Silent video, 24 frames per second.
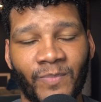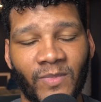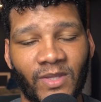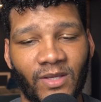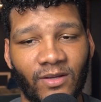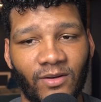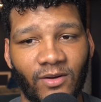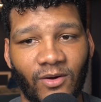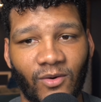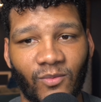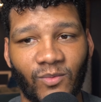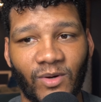
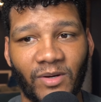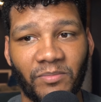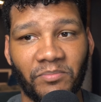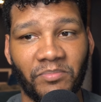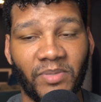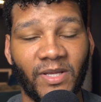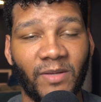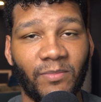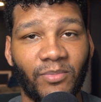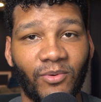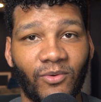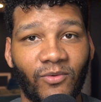You know, when
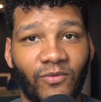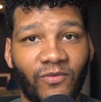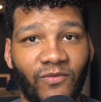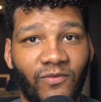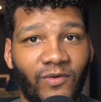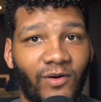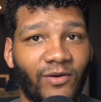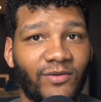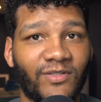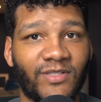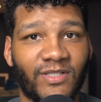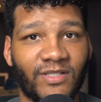people
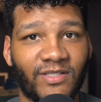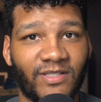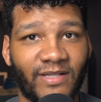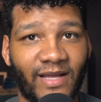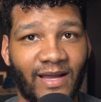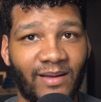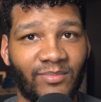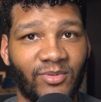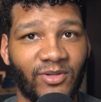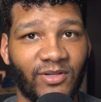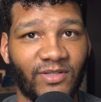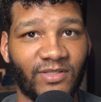first
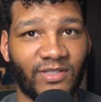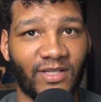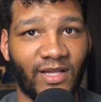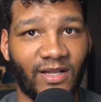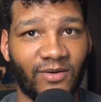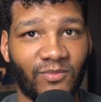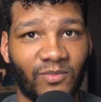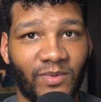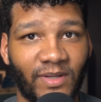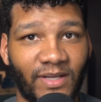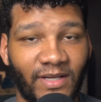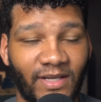established
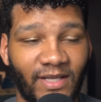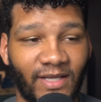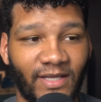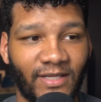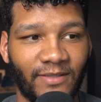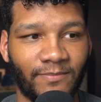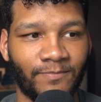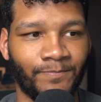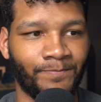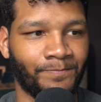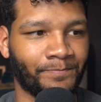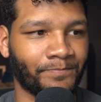that we
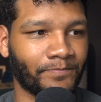need